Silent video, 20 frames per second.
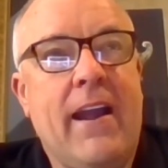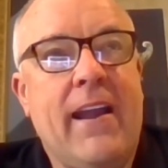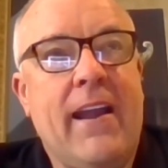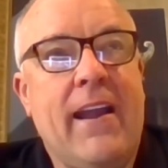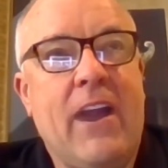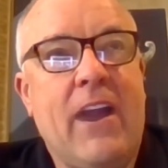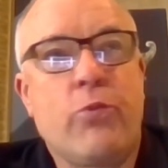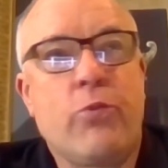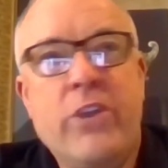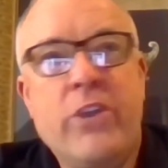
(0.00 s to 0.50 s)

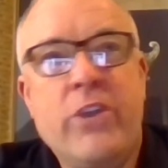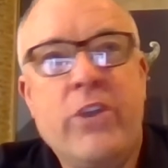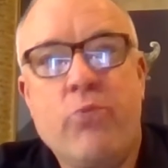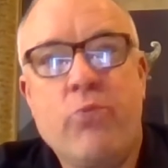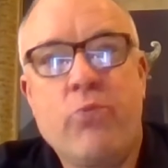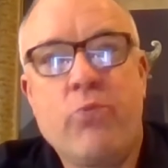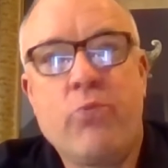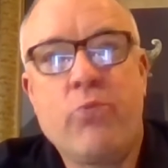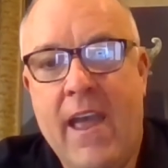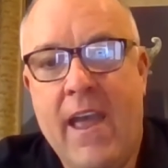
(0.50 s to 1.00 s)

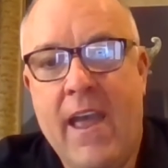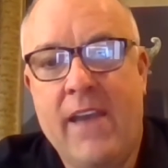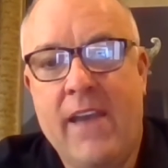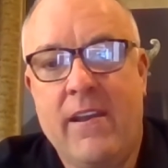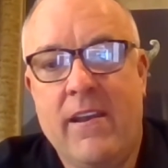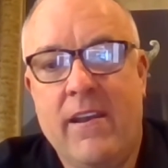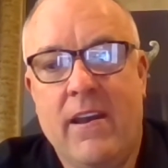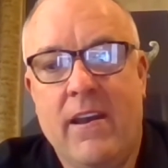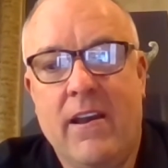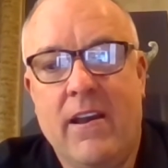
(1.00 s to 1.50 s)

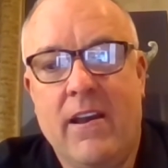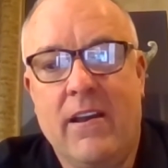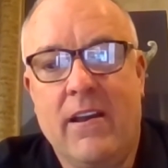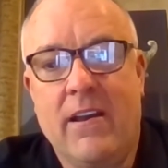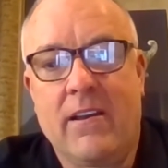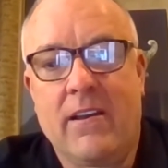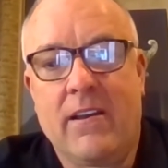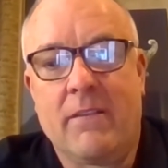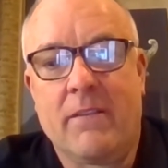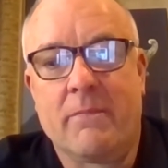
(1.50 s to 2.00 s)
reread
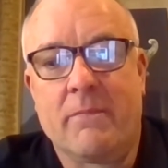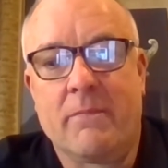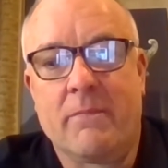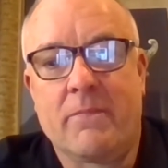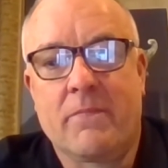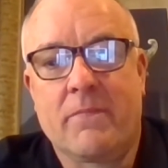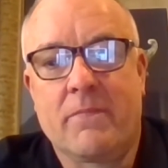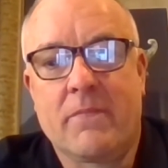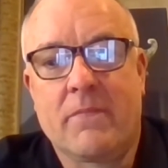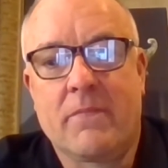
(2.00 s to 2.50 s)

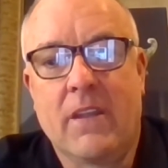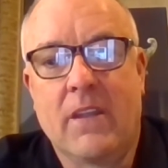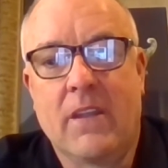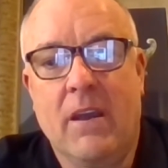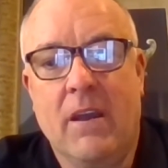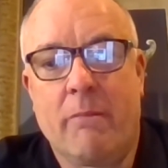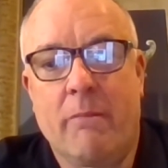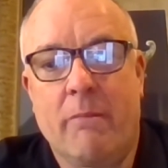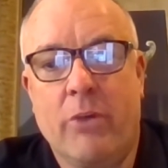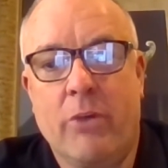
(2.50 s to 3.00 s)
a
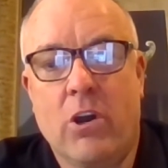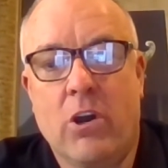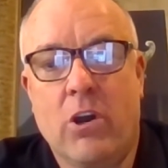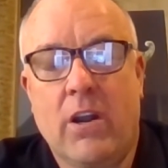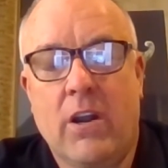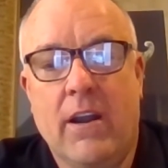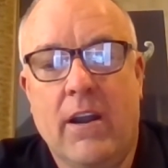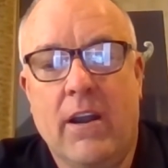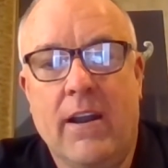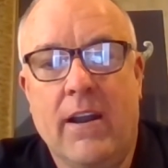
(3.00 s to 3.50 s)
book
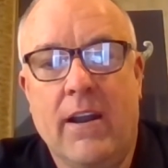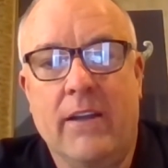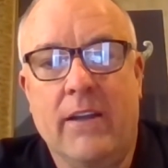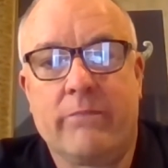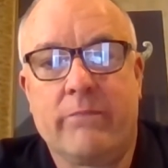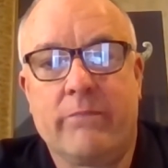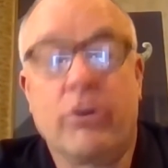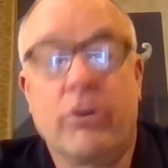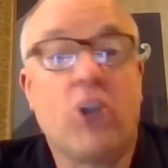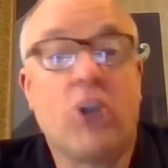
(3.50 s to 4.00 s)

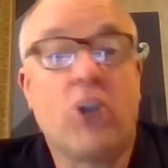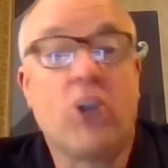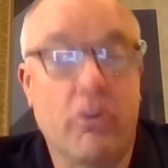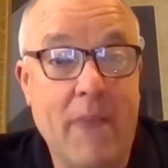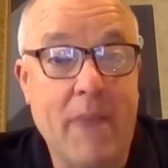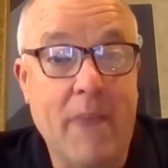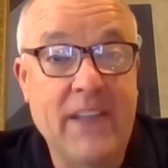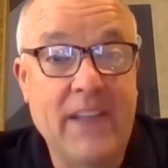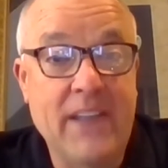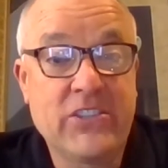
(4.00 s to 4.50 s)
called
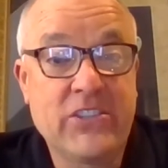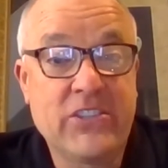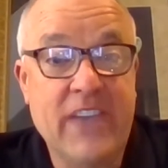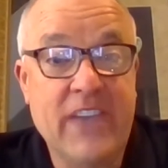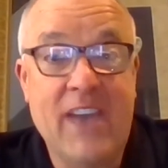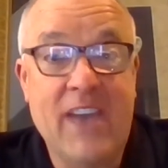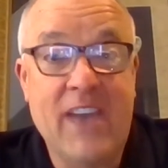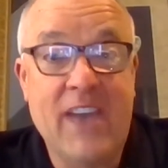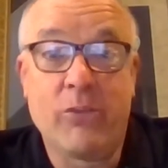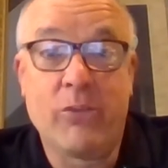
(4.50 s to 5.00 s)

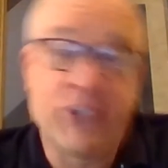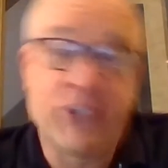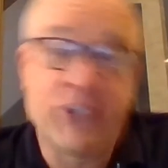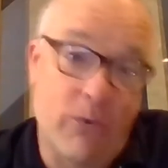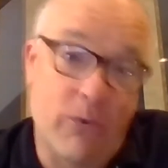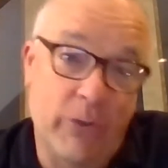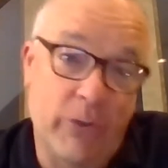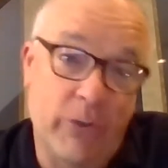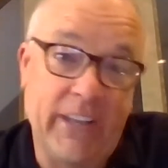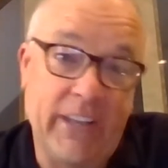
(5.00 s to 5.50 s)
Mindset, which I
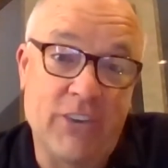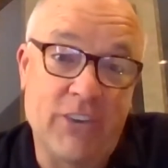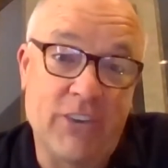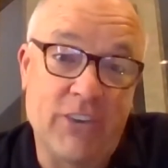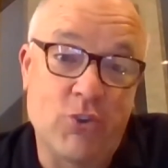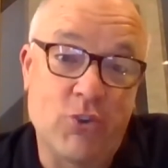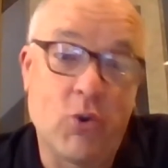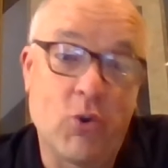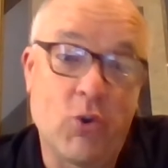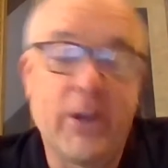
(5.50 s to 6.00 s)
really
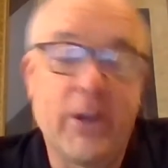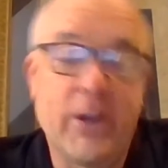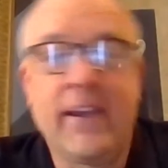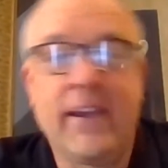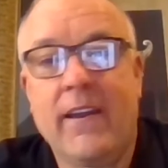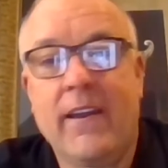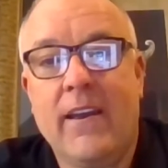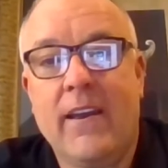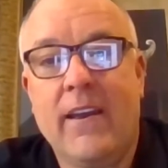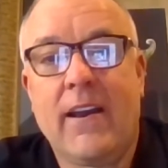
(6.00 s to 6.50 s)
enjoyed.
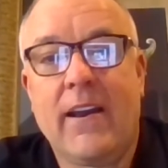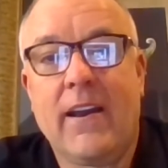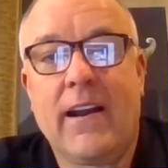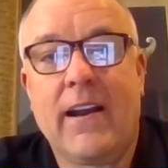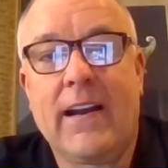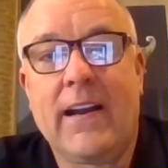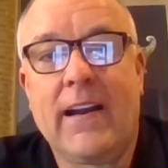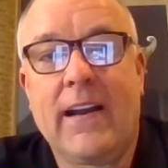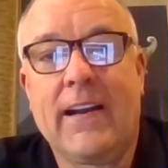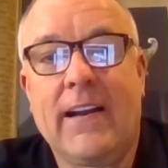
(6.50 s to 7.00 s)
Yeah.
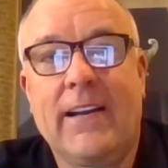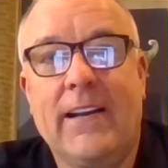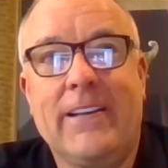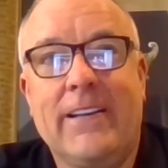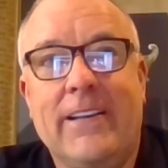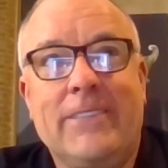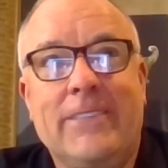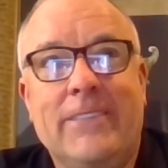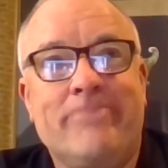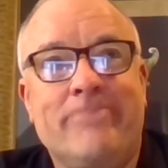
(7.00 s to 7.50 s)

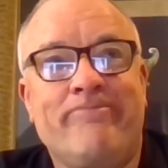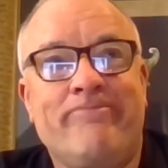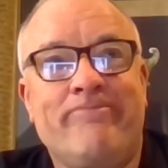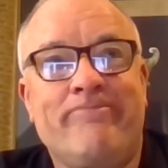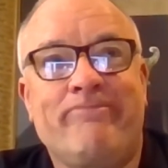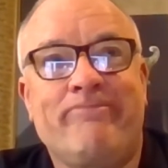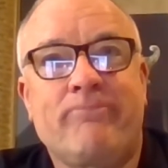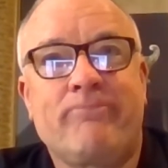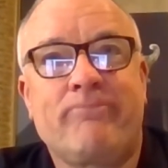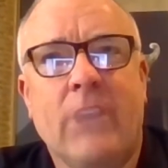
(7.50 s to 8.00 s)

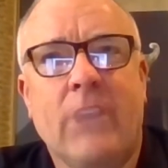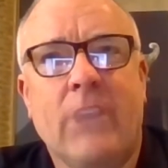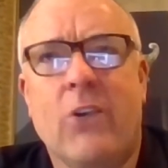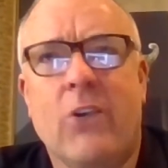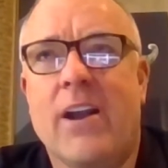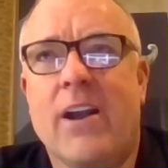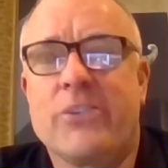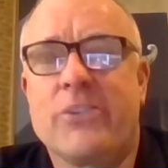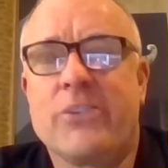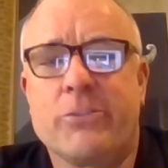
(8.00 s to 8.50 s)
Oh
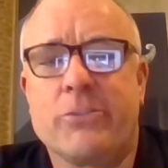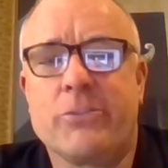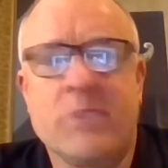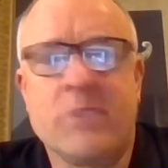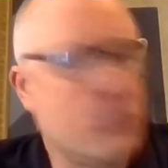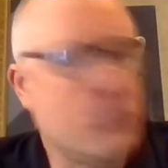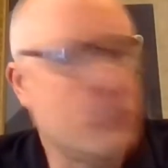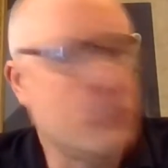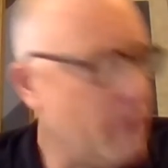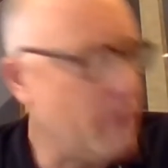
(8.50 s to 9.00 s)
gosh, there's been
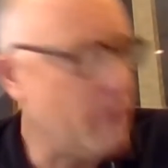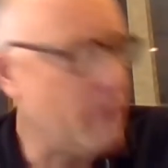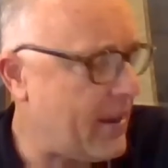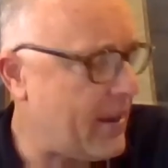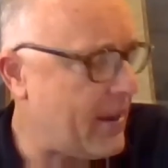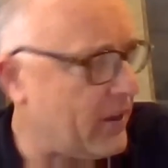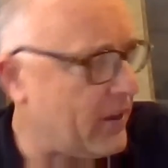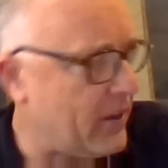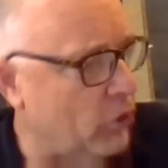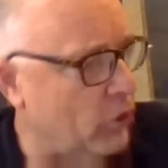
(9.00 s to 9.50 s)
so many. I
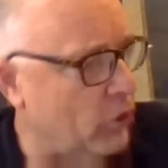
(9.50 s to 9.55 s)
can look